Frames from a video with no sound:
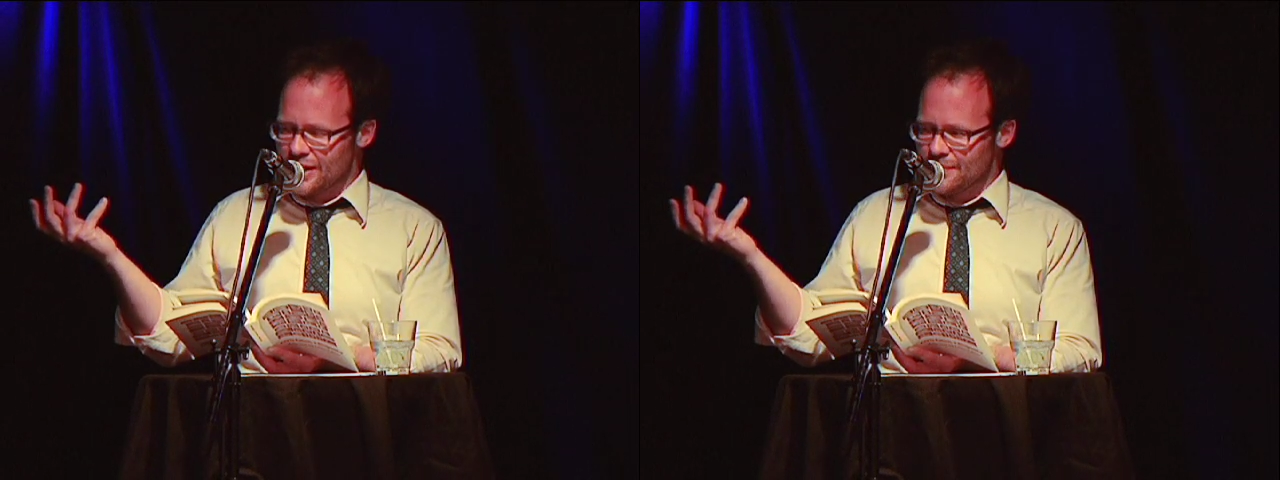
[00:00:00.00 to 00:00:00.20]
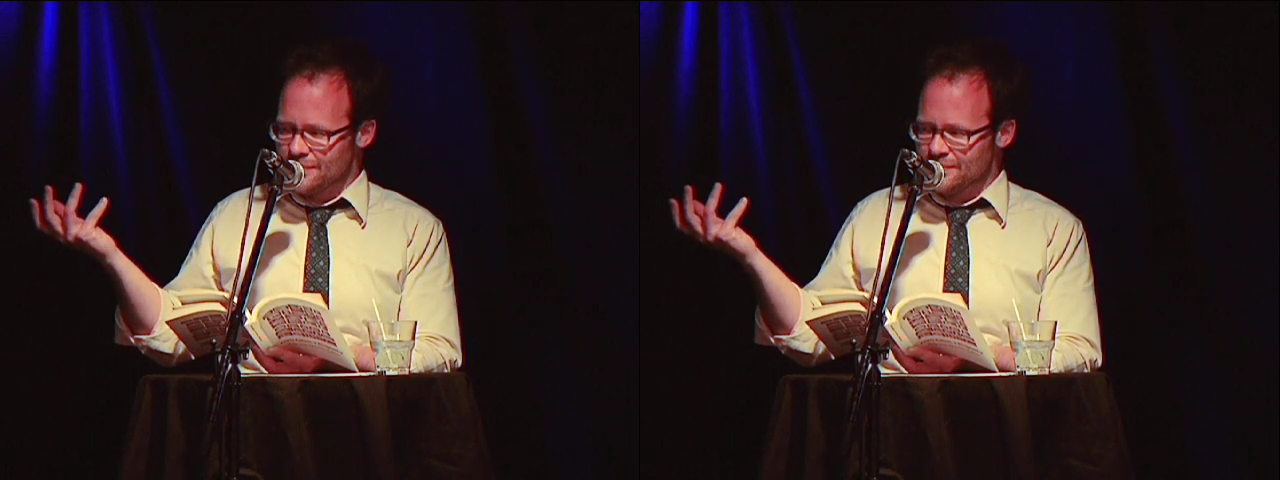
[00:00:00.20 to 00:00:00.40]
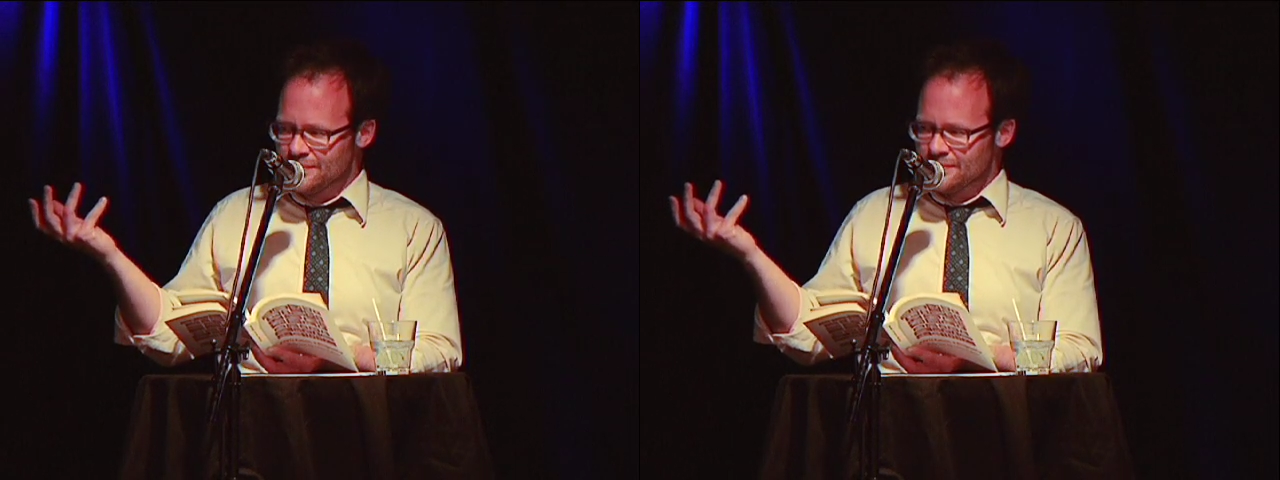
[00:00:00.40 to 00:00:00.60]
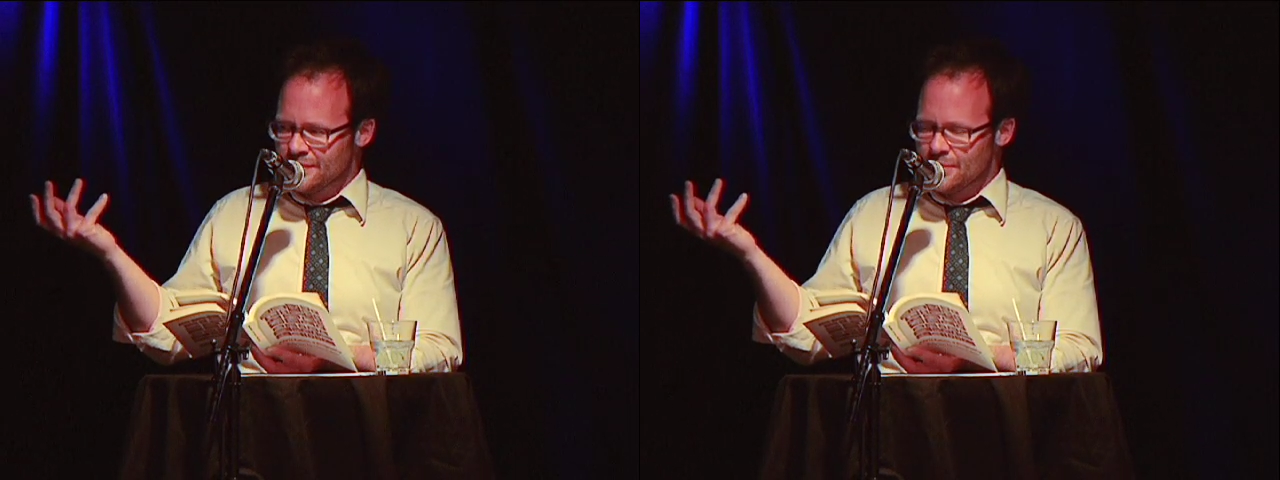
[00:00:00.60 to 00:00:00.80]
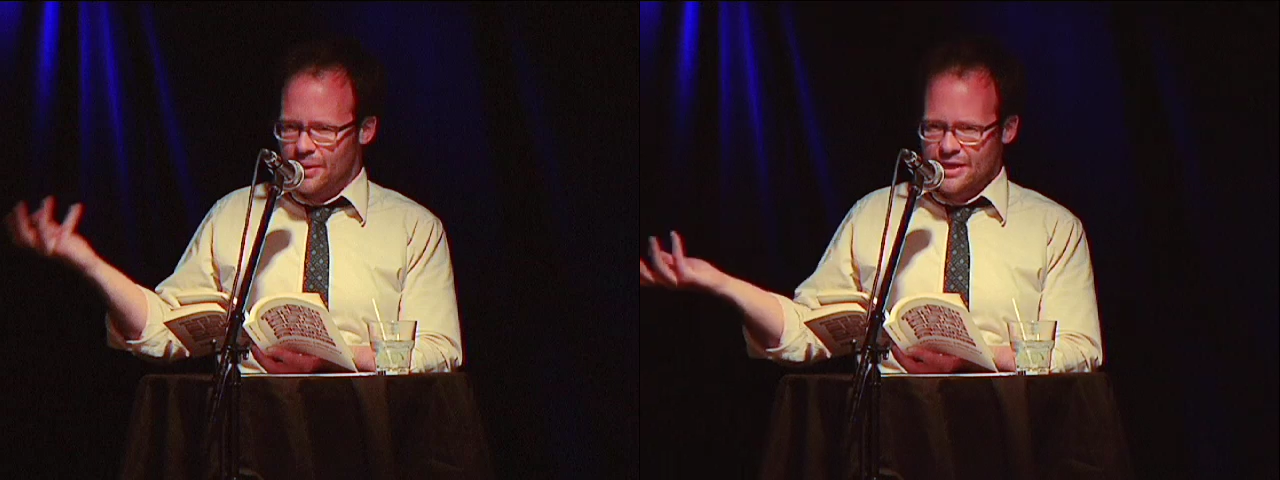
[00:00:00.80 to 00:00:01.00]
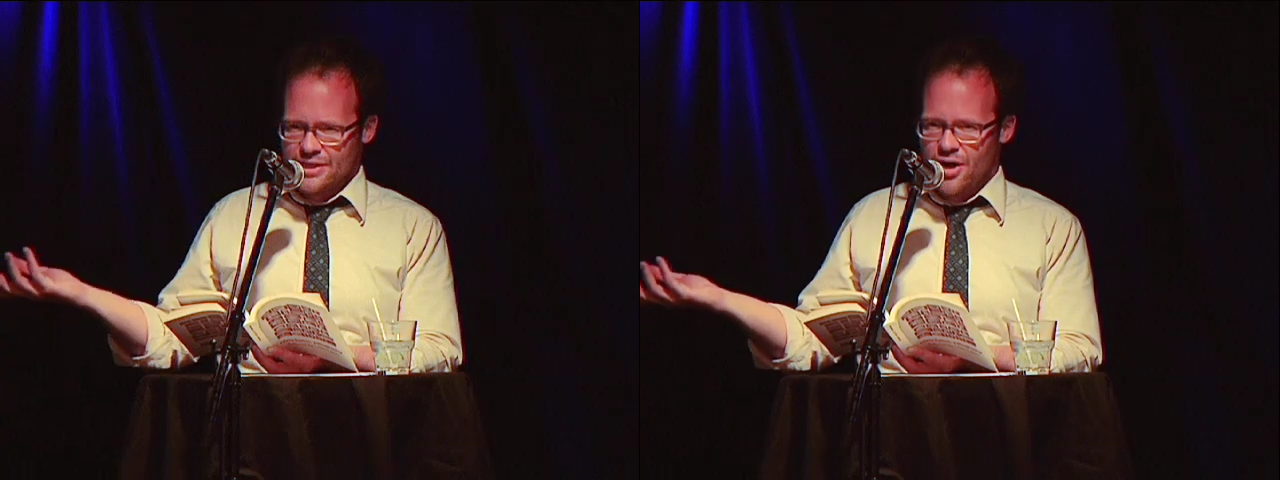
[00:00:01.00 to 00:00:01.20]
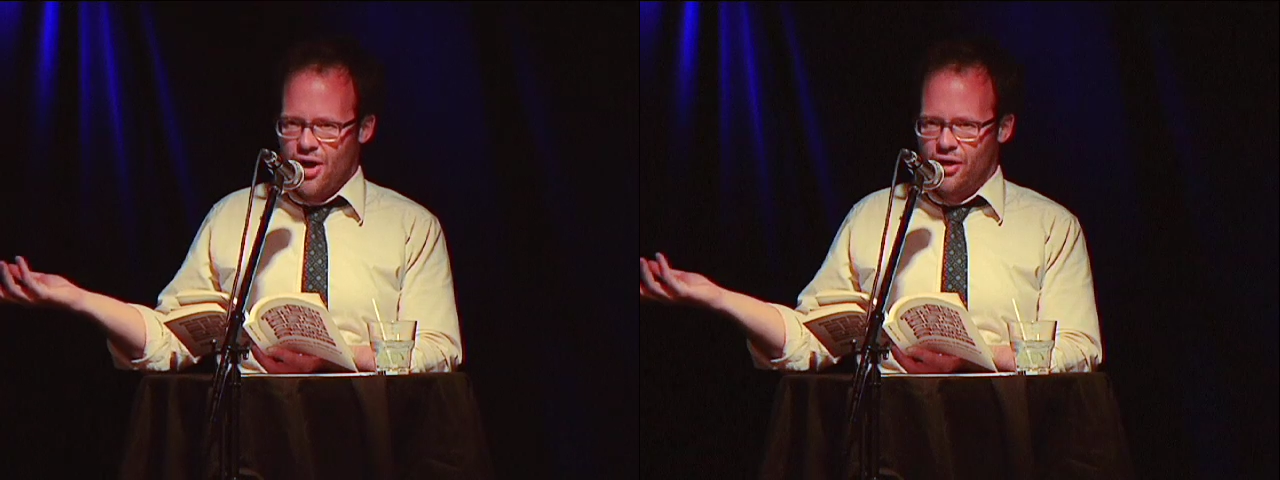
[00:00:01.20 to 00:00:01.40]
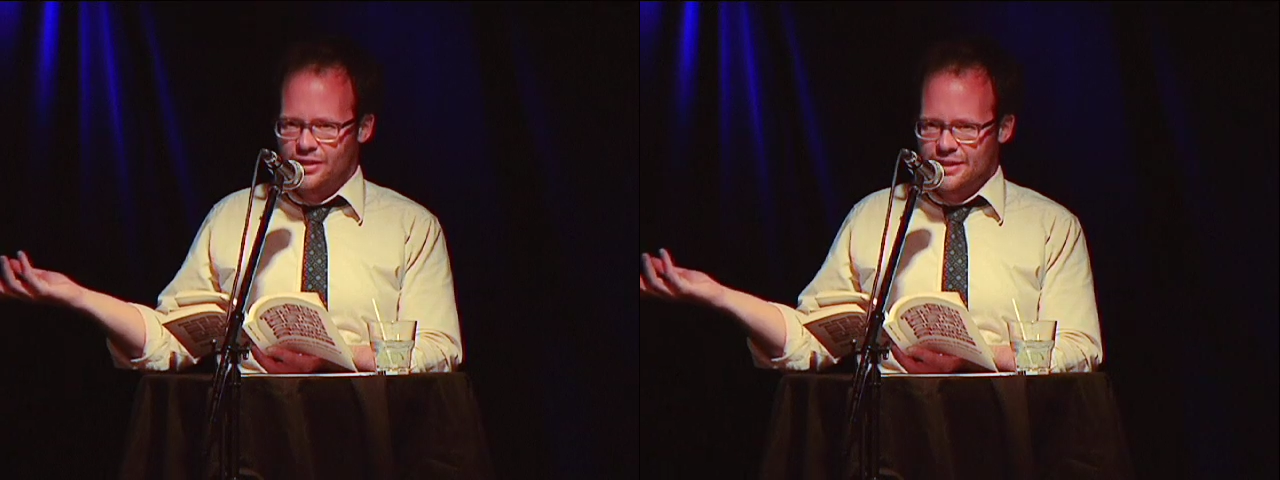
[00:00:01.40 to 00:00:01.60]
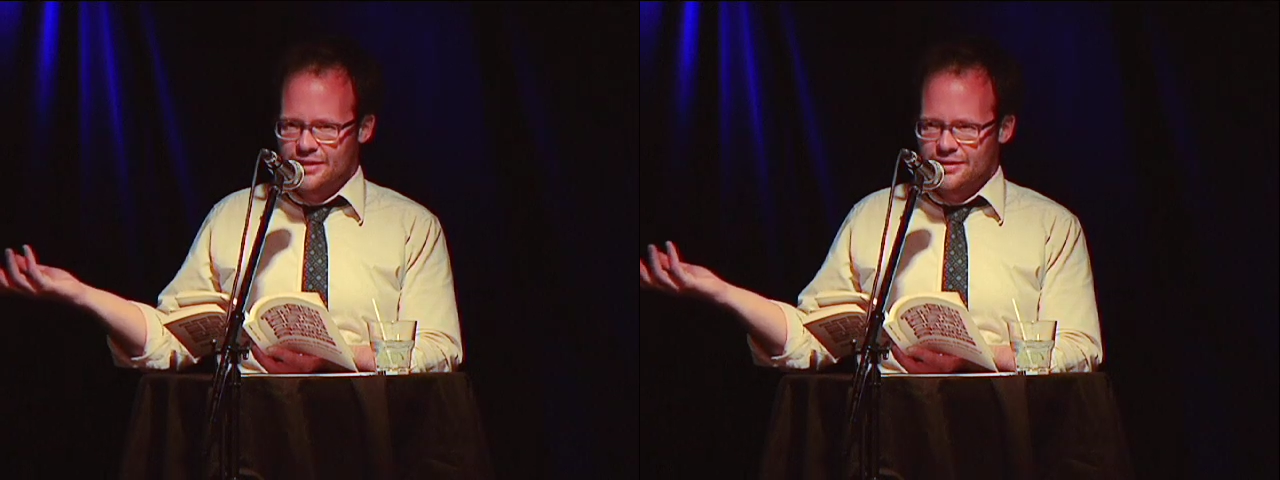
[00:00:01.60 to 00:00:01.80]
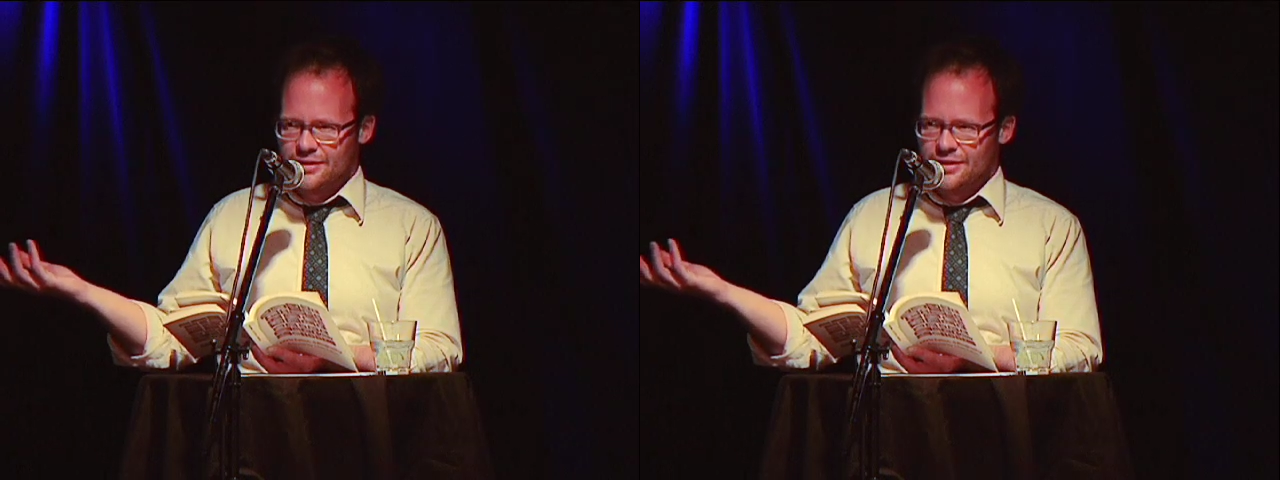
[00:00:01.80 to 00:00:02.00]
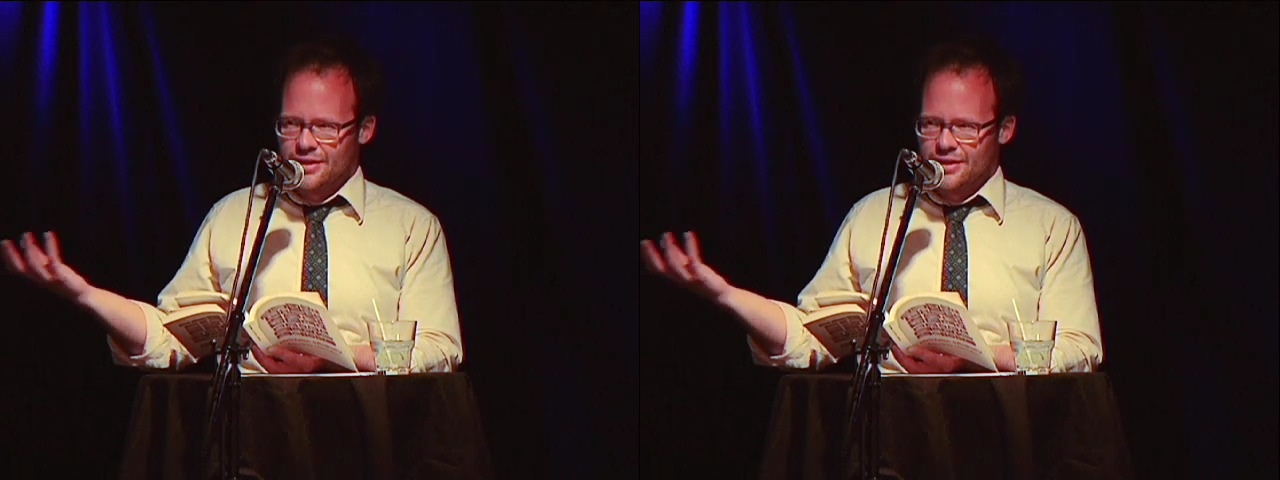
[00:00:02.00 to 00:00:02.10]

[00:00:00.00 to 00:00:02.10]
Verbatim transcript: um, Buddy Holly.